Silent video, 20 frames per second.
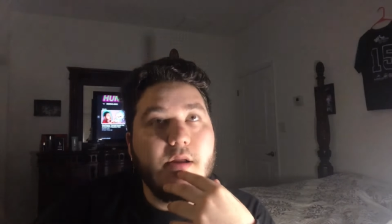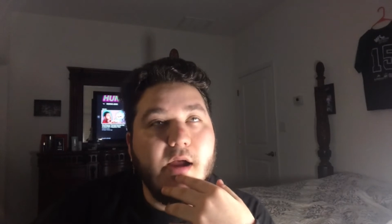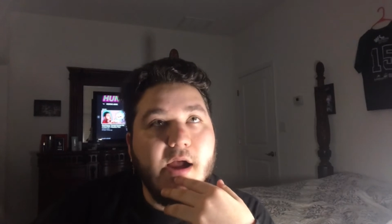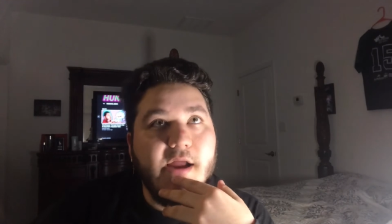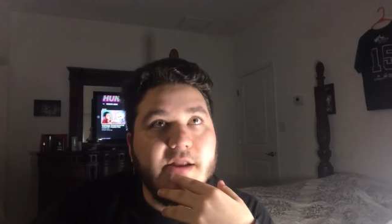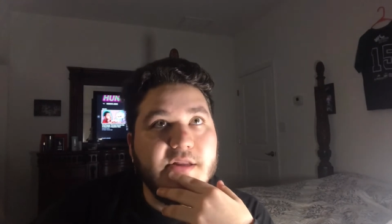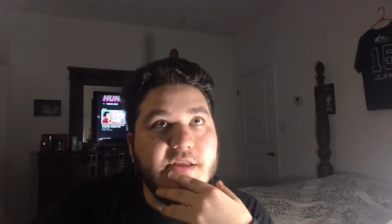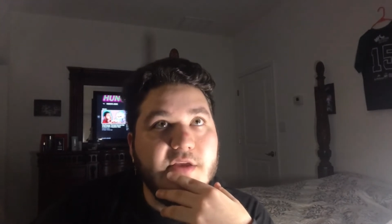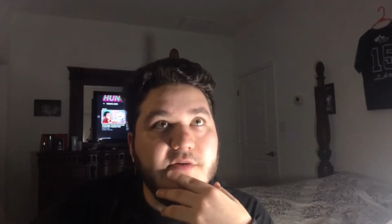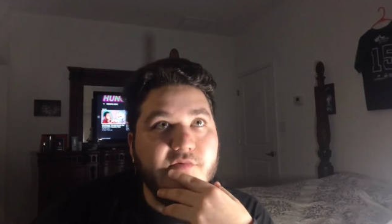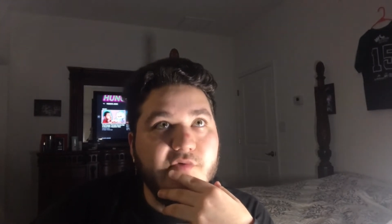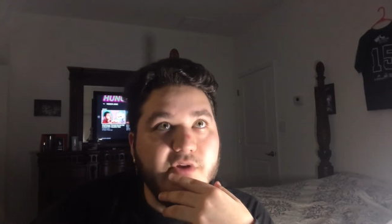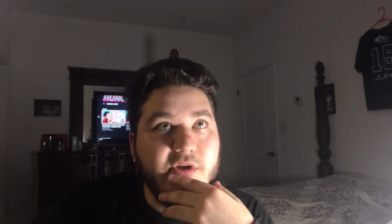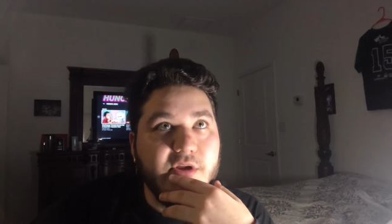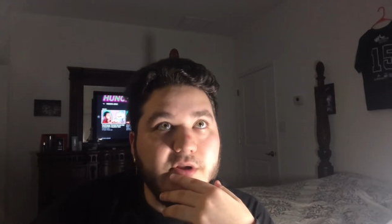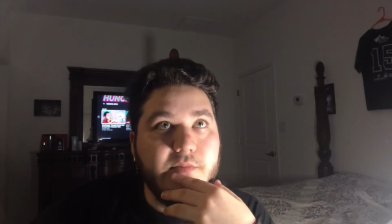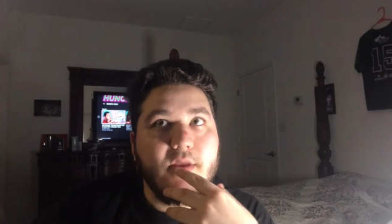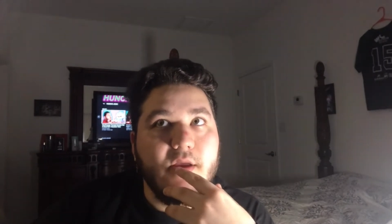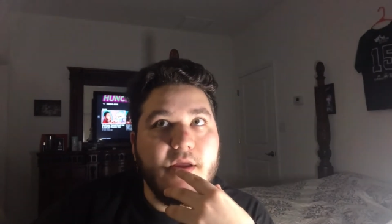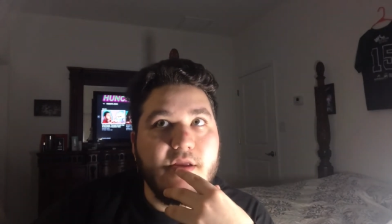I'd give
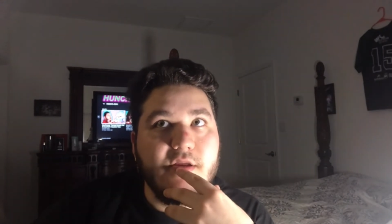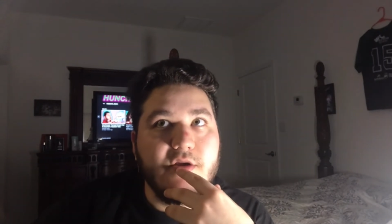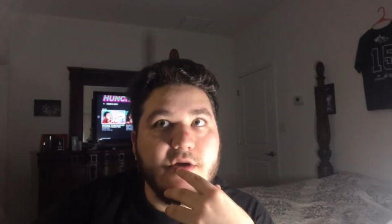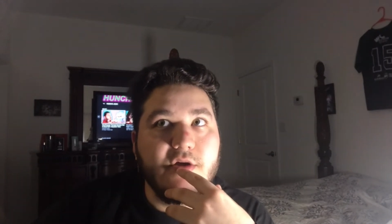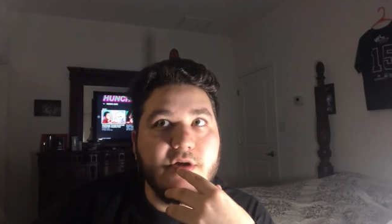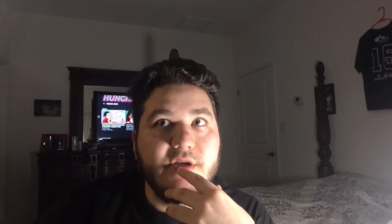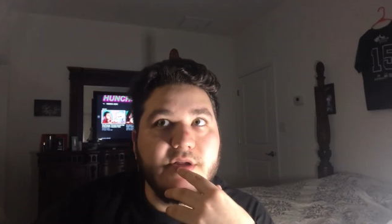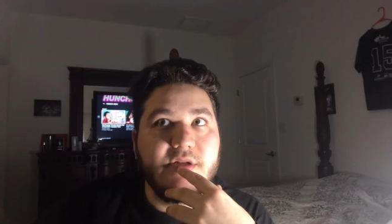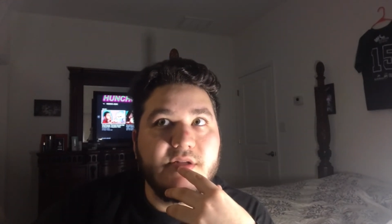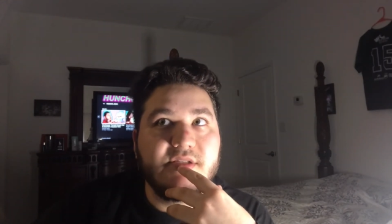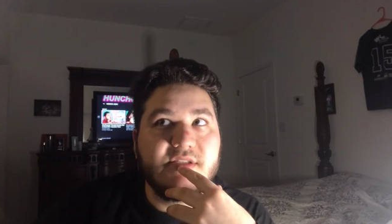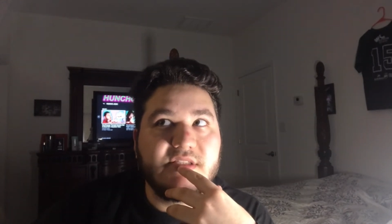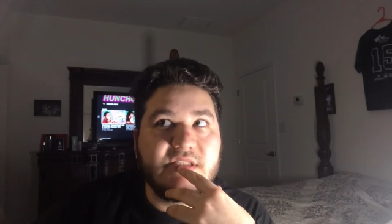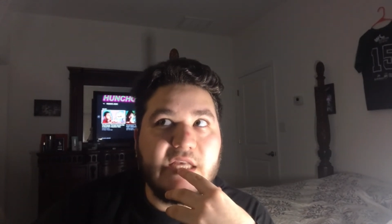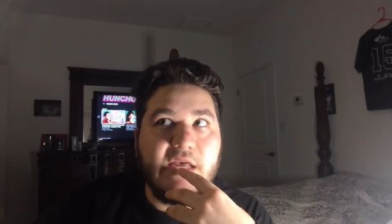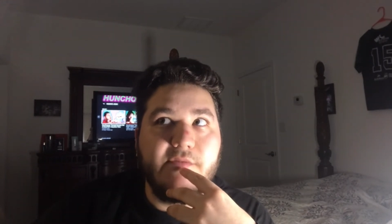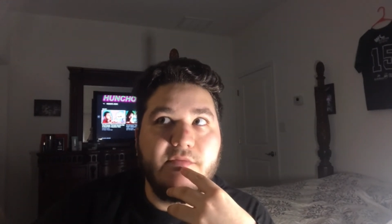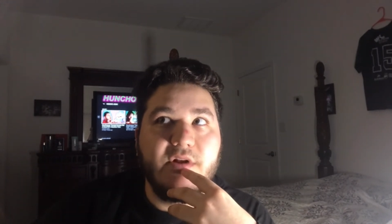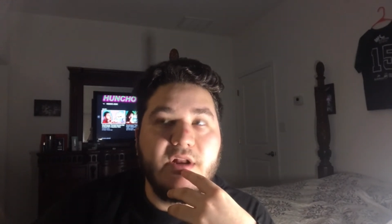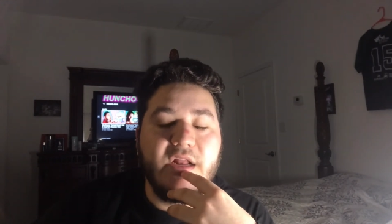it a good
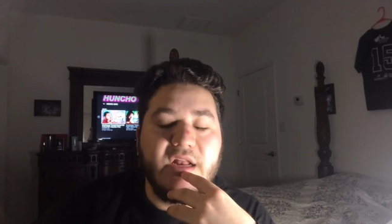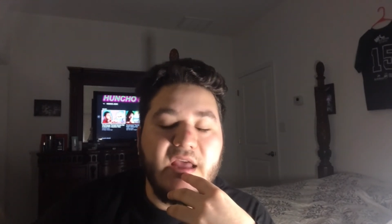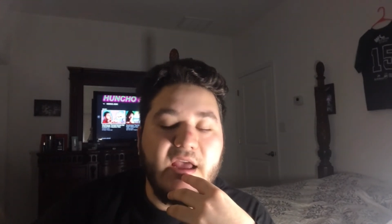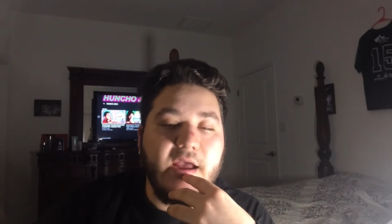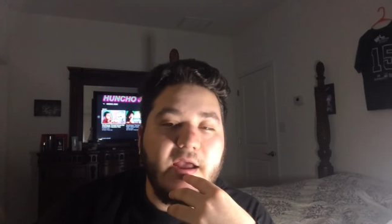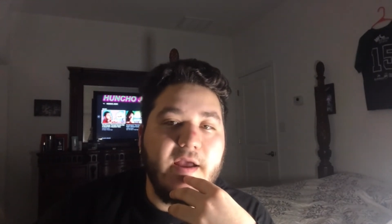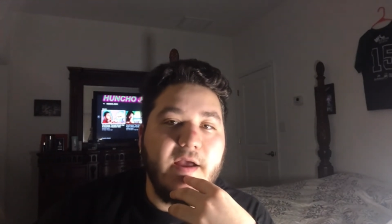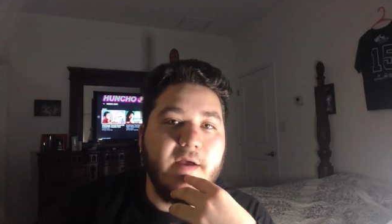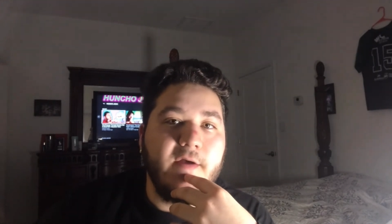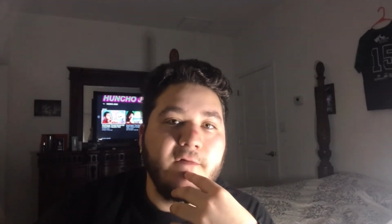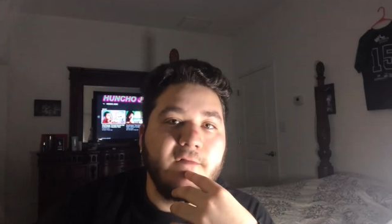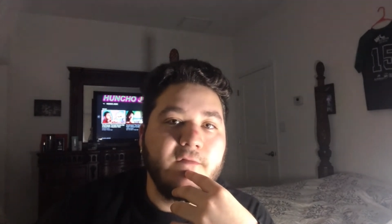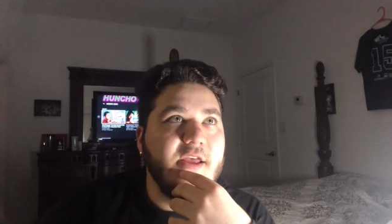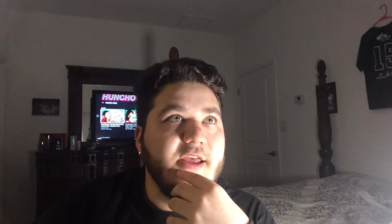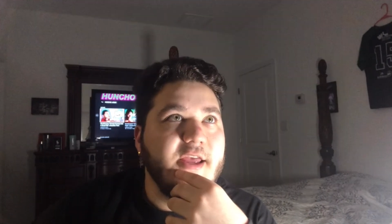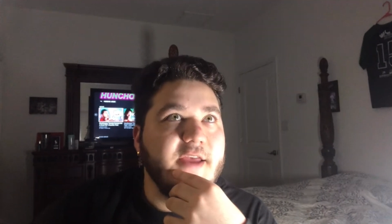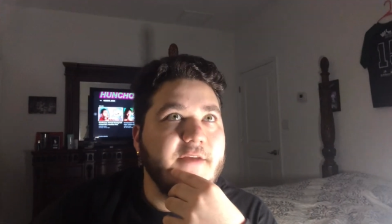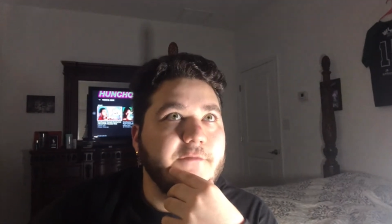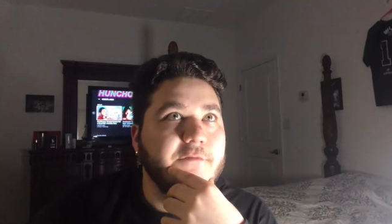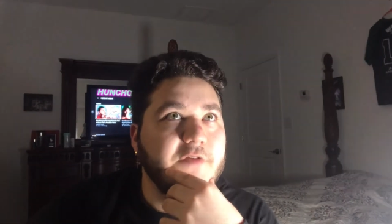7.5,
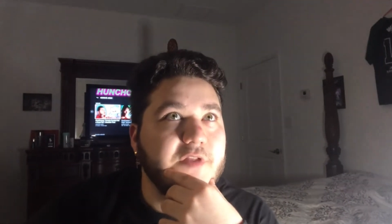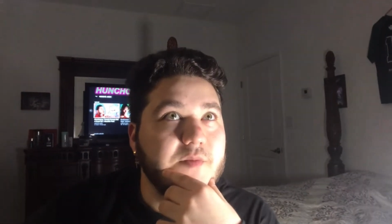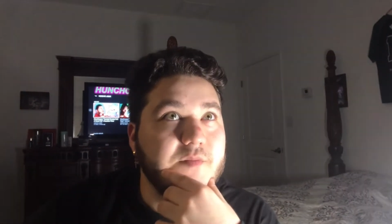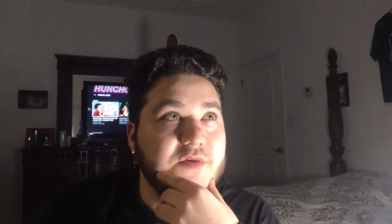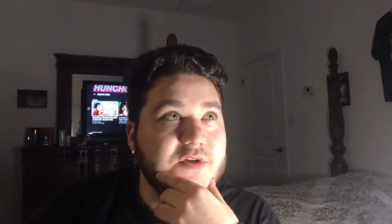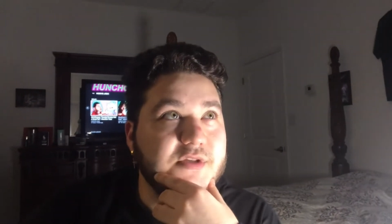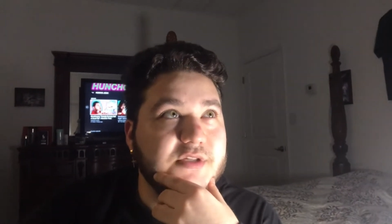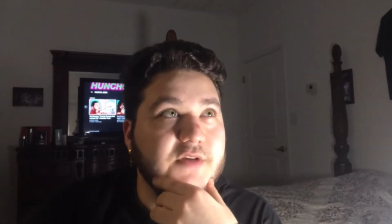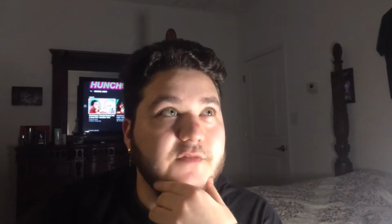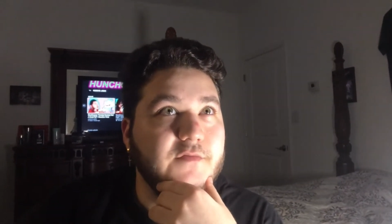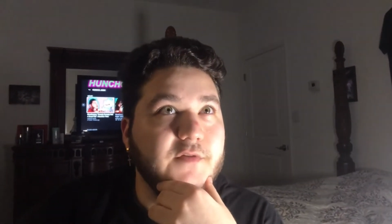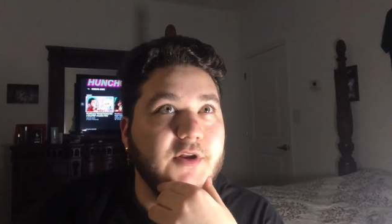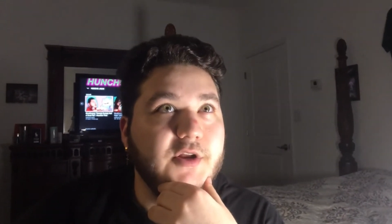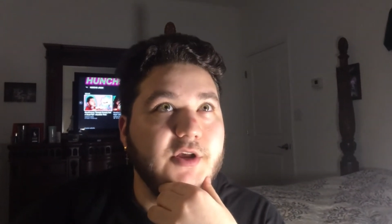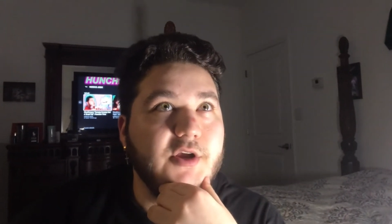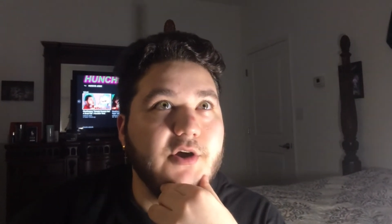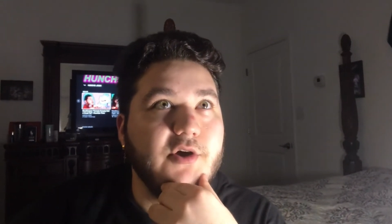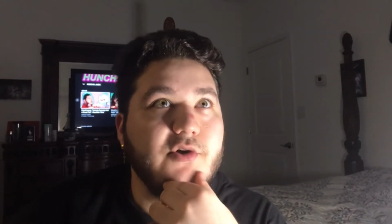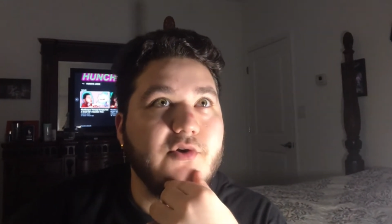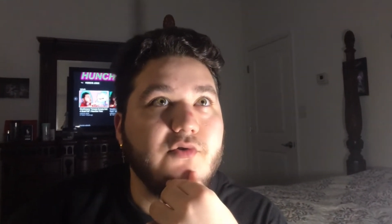and for the music
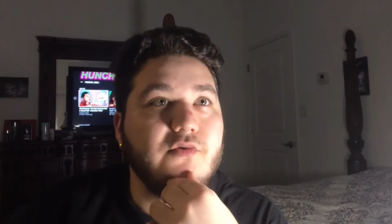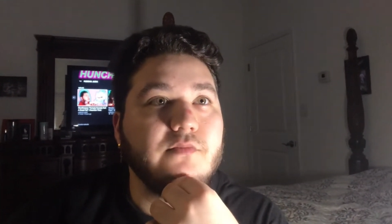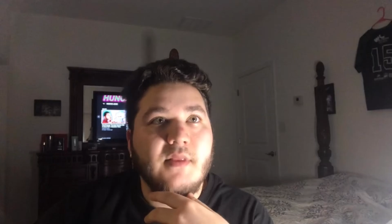video,